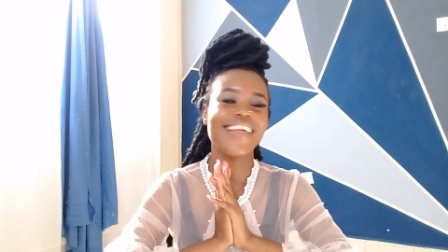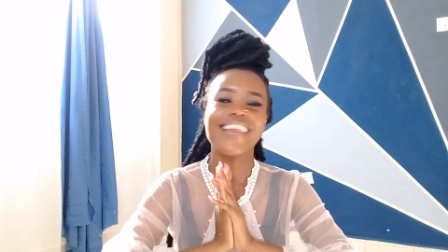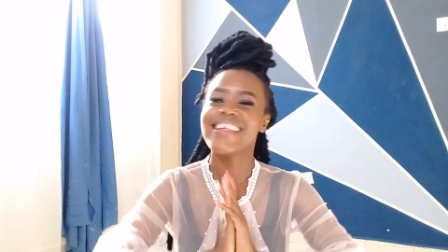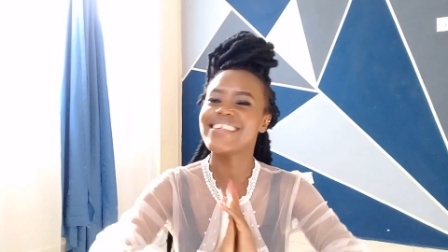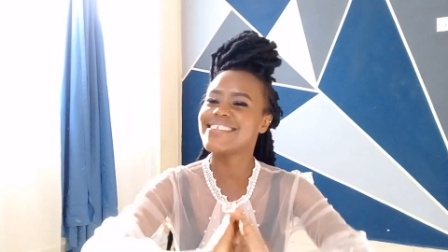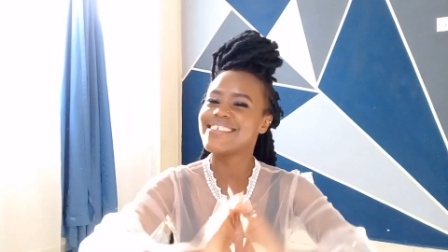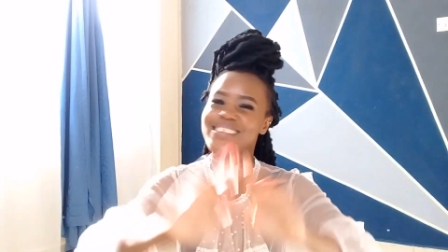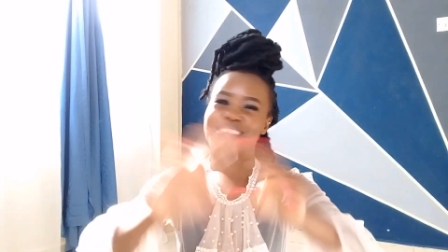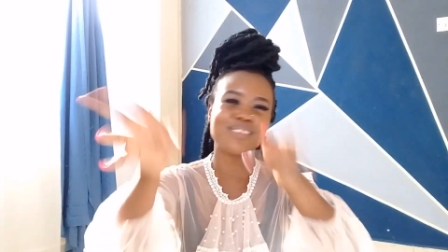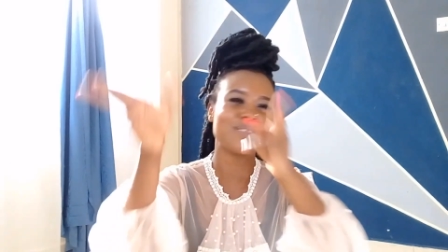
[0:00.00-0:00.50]

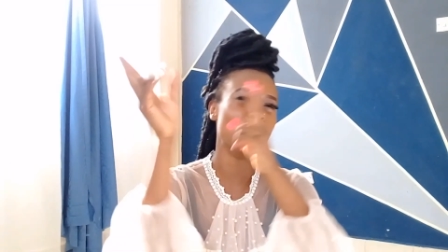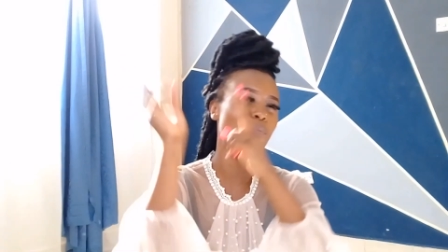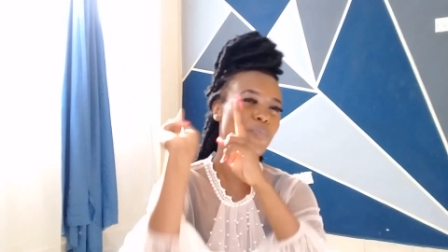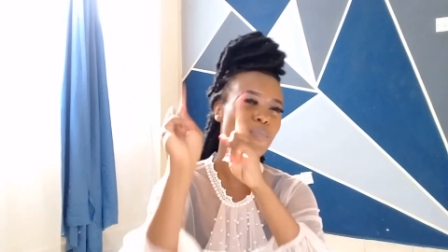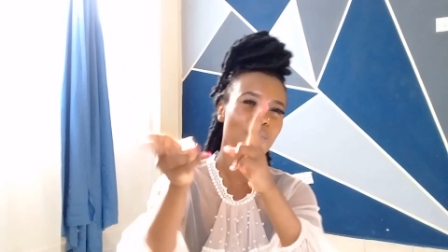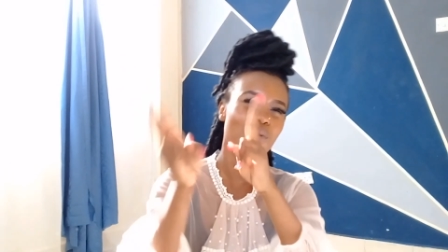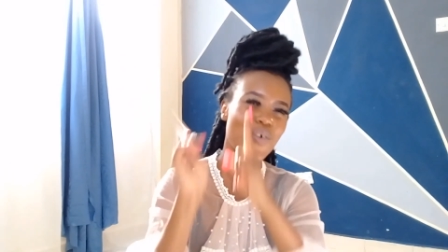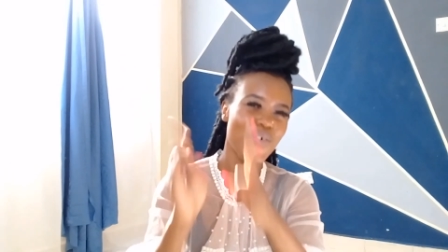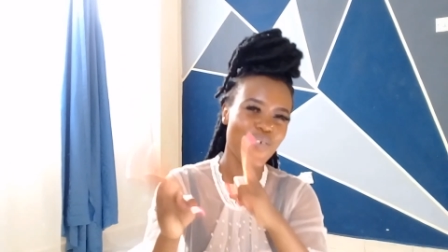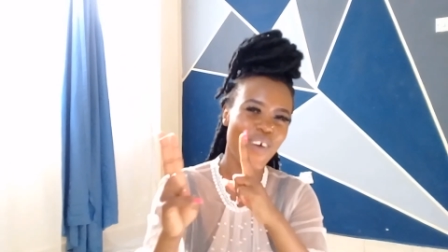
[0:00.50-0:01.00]
let's just
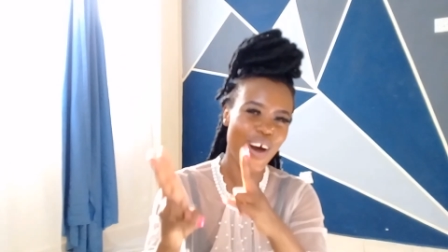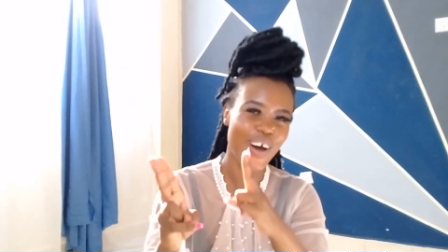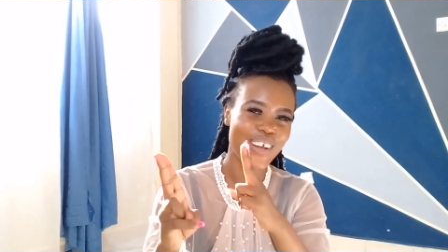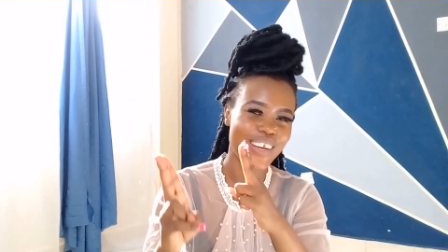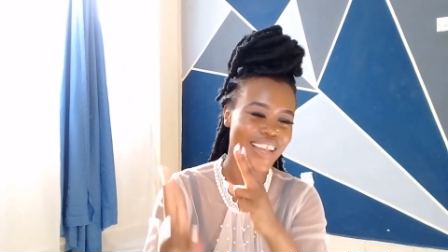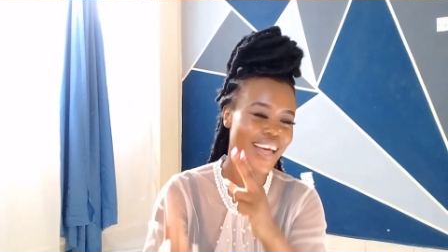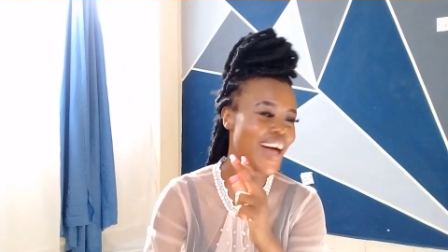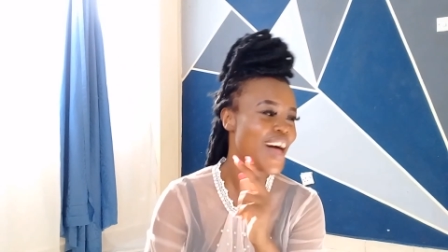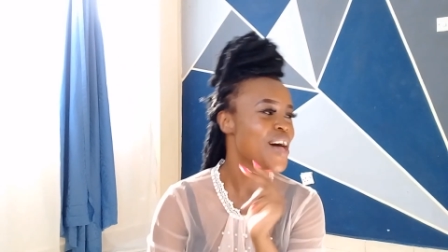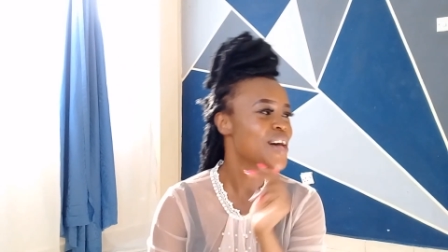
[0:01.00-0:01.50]
move
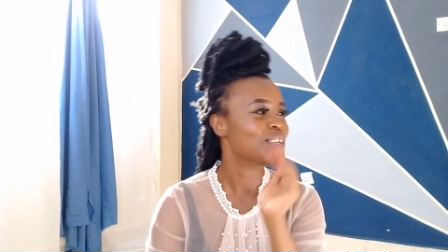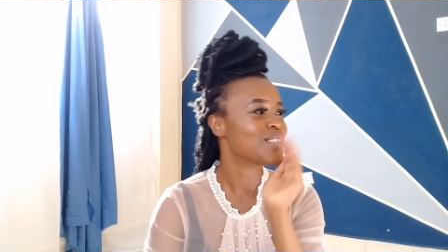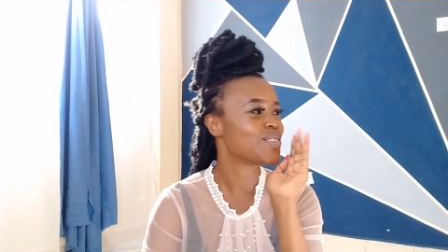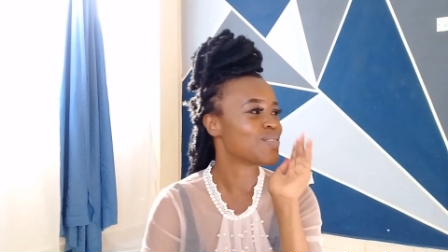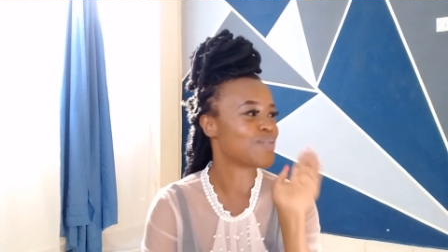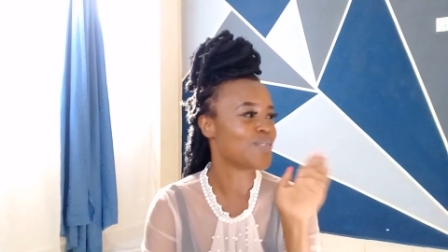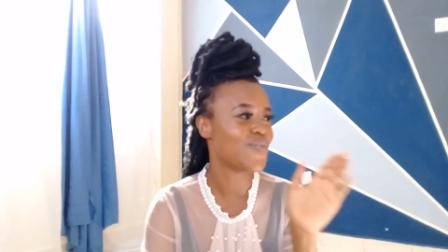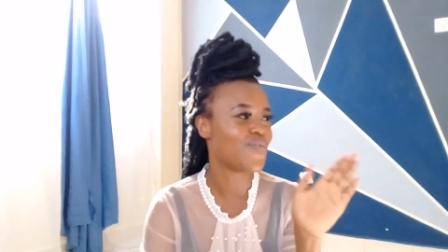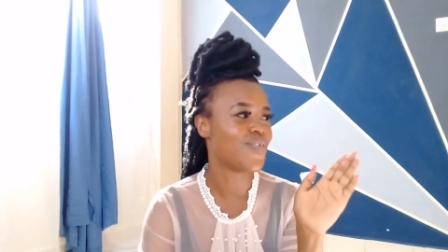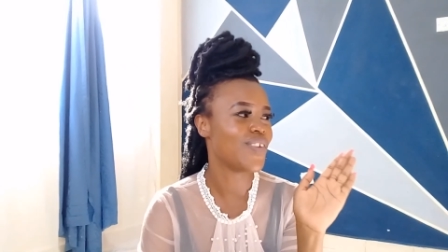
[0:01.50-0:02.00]
on
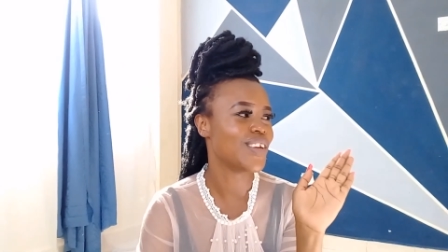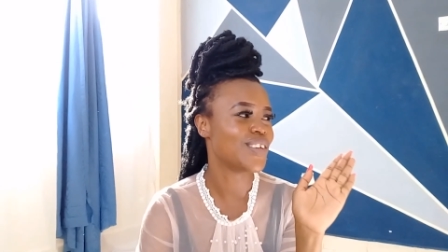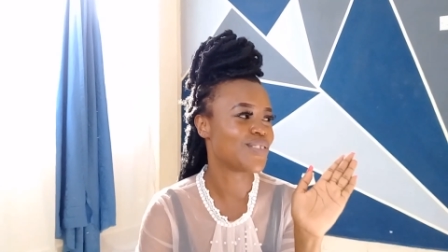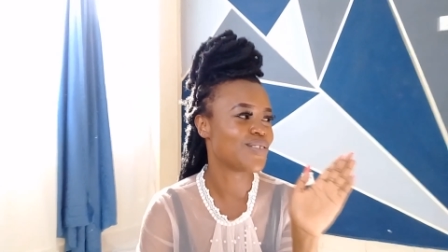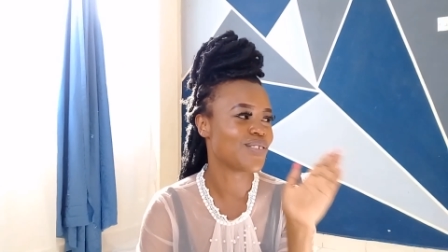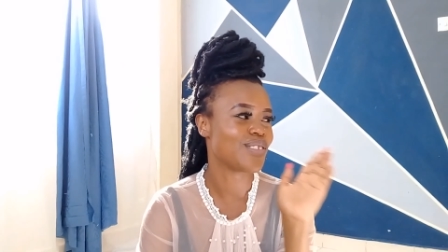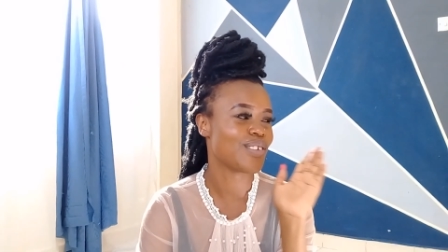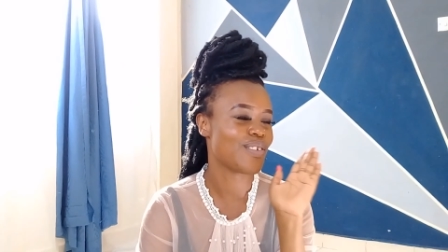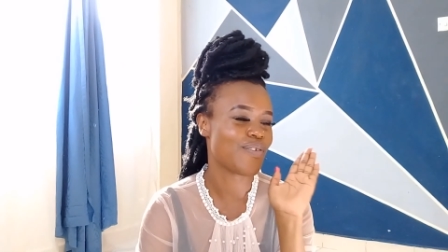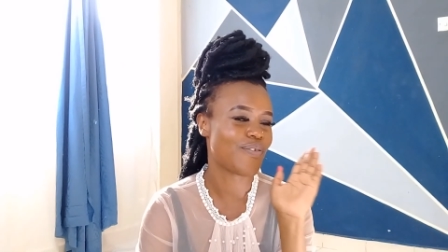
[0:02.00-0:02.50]
swiftly
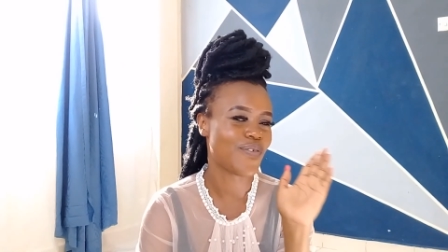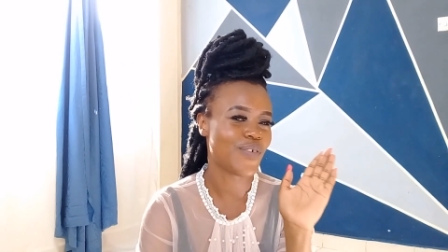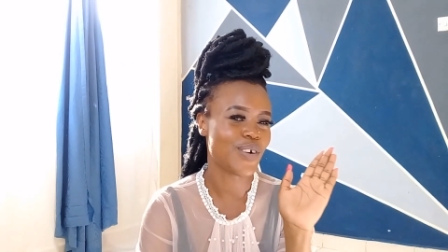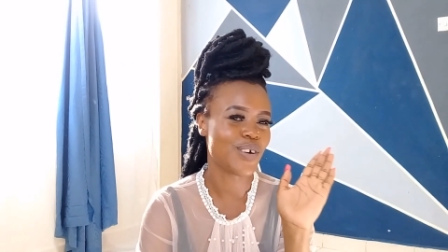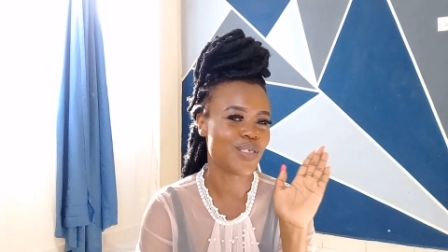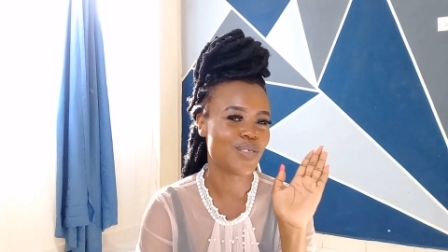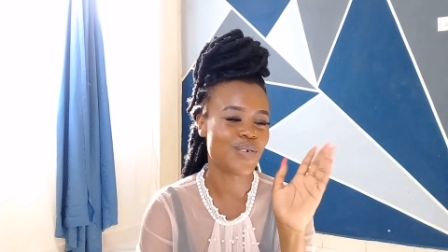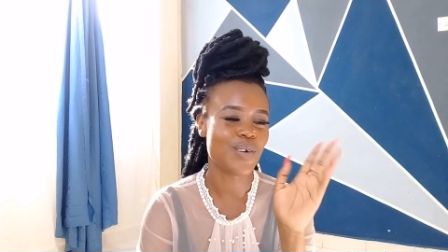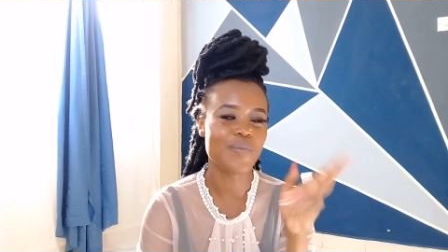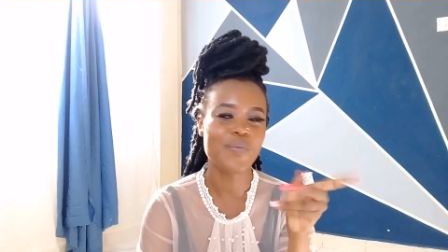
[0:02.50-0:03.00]
to the
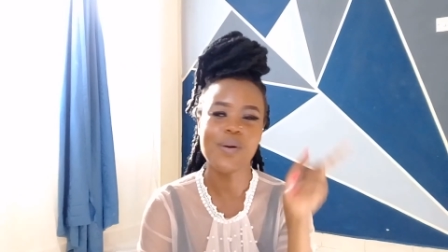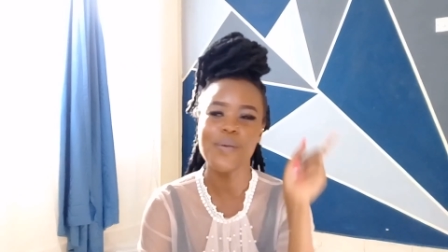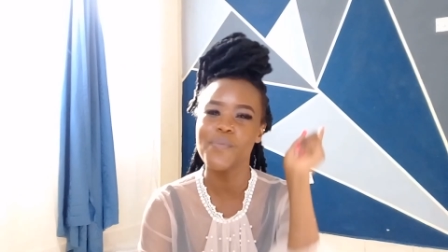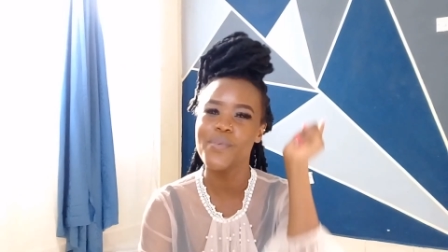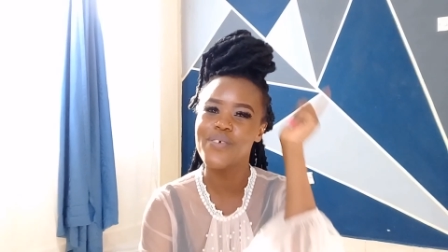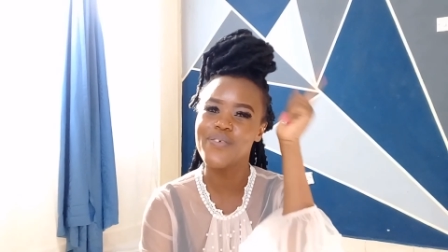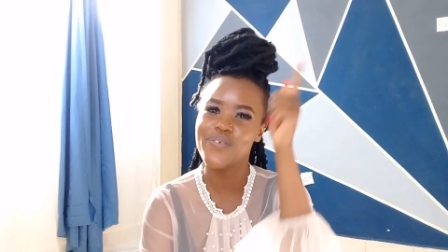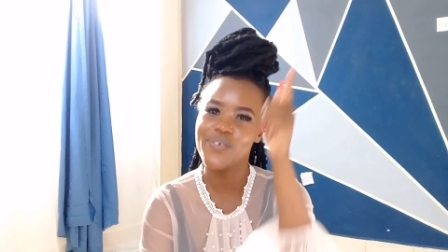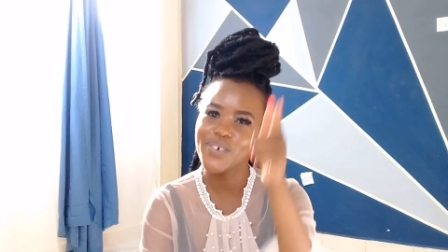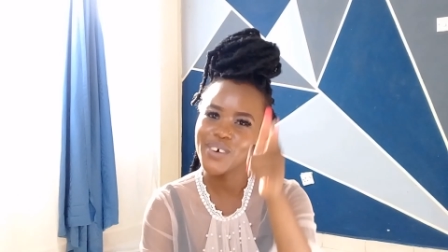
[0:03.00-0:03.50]
fourth one but
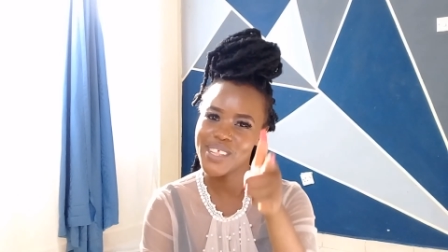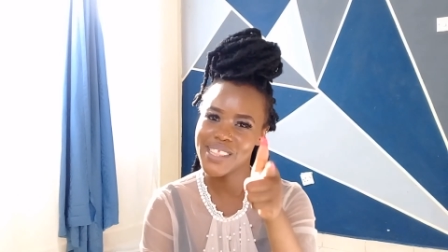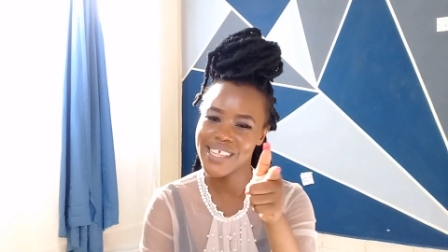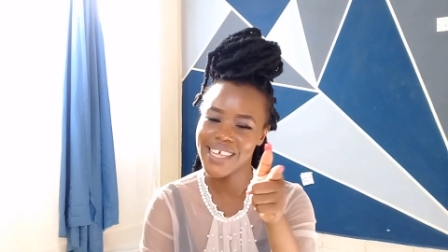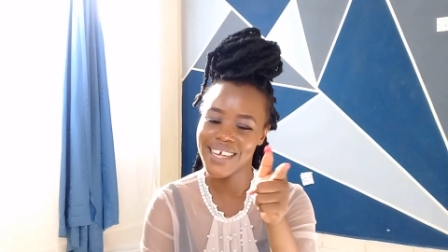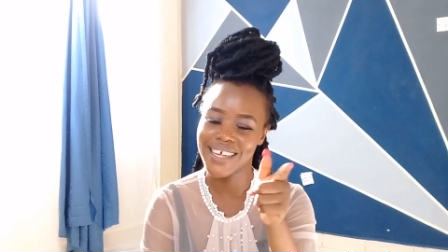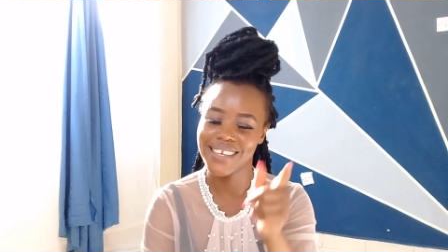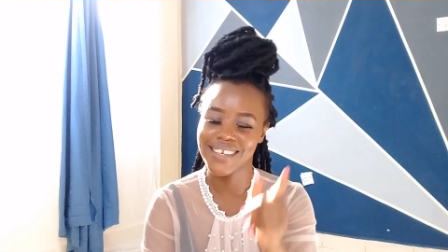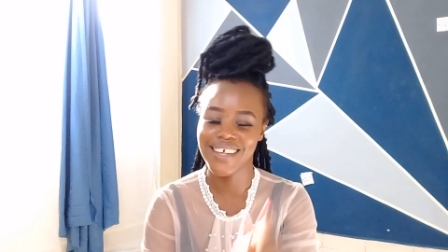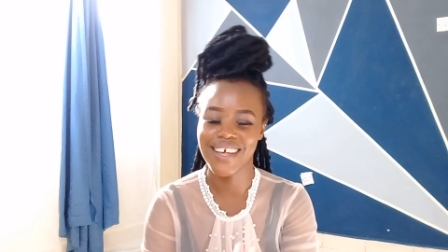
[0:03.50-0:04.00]
before
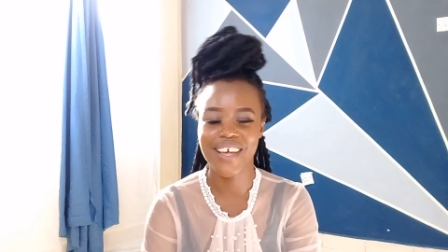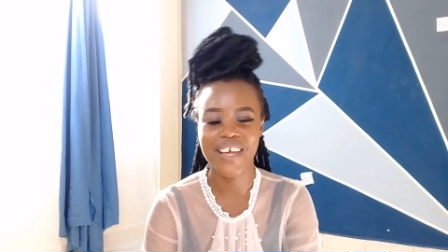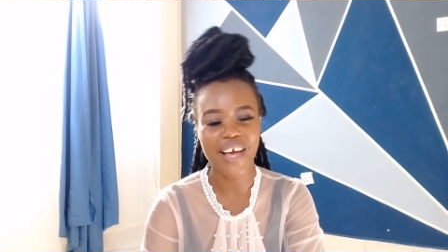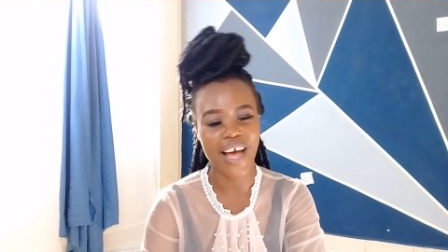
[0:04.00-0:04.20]
then